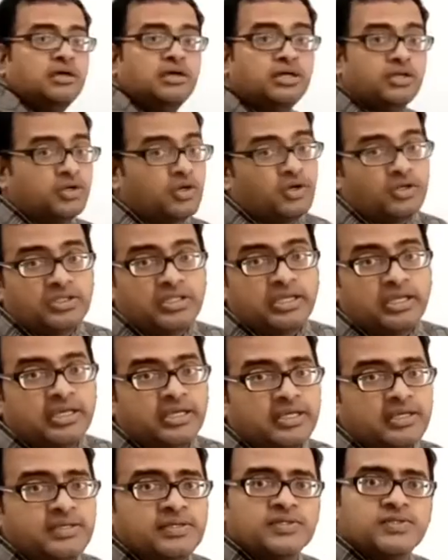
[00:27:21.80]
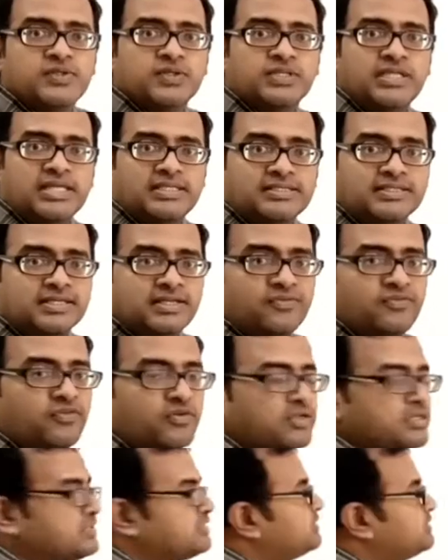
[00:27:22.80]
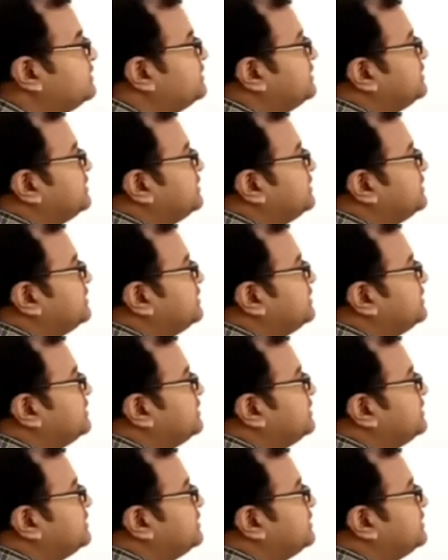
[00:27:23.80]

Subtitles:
not there. So, that is enough for us.